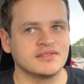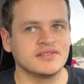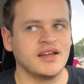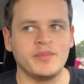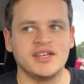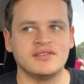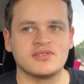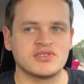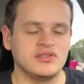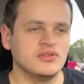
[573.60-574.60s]
I mean,
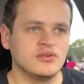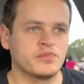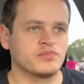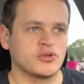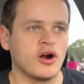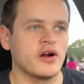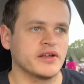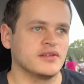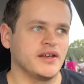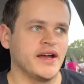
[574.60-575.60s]
there's a new
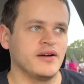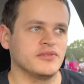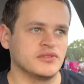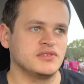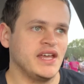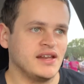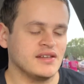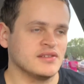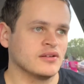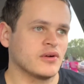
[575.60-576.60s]
target now,
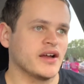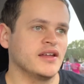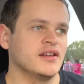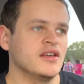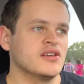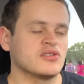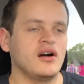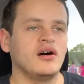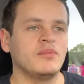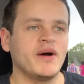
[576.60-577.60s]
Danny, right?
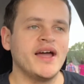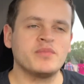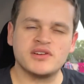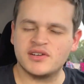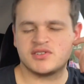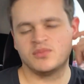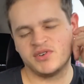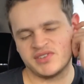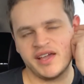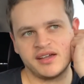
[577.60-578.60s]
So my prediction
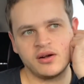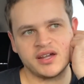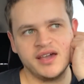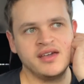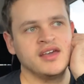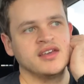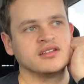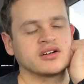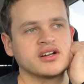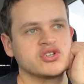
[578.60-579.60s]
was like, okay,
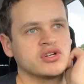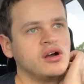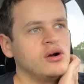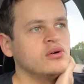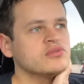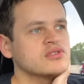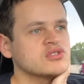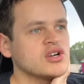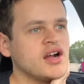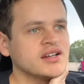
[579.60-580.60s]
they're going to show
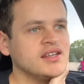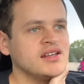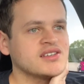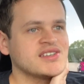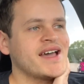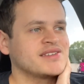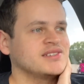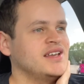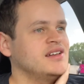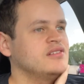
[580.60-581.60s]
John getting
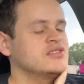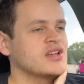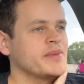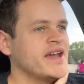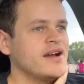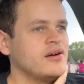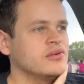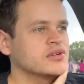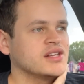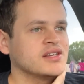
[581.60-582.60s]
assassinated
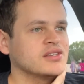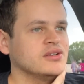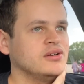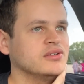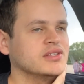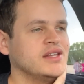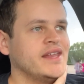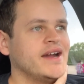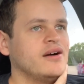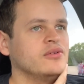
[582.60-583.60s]
somehow, getting killed, and
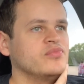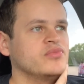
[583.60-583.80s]
now,